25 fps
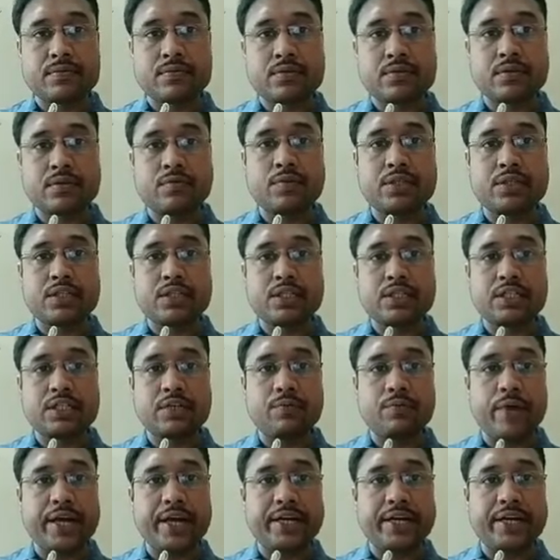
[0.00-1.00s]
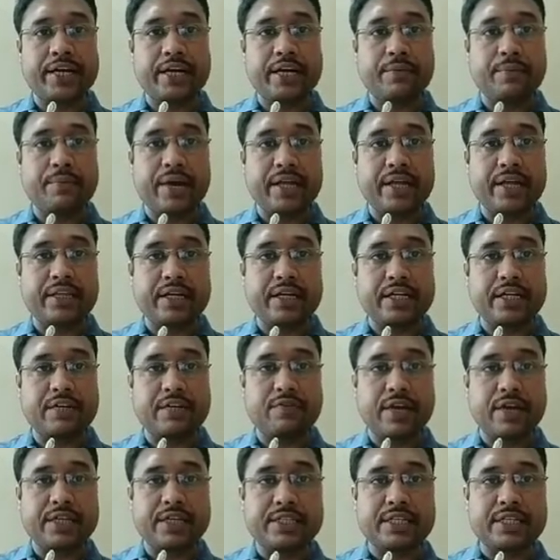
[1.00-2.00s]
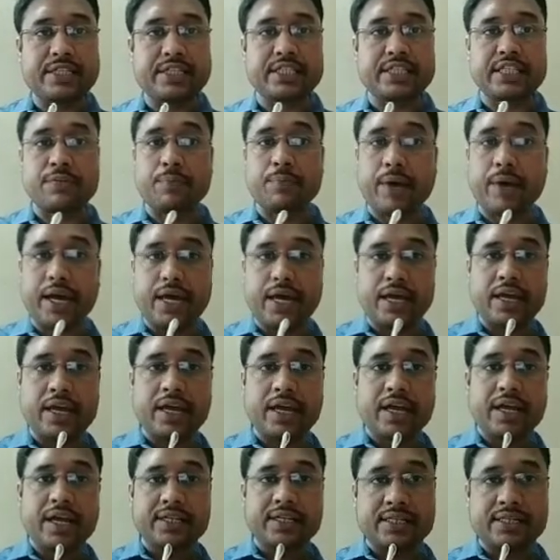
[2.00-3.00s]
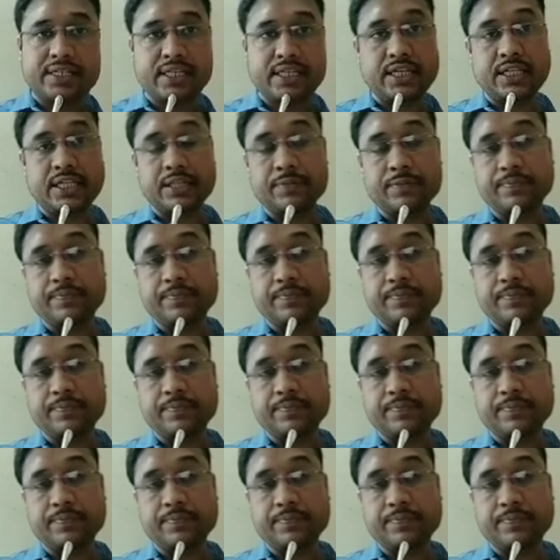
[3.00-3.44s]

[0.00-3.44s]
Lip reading: which is divided by the divisor c by d.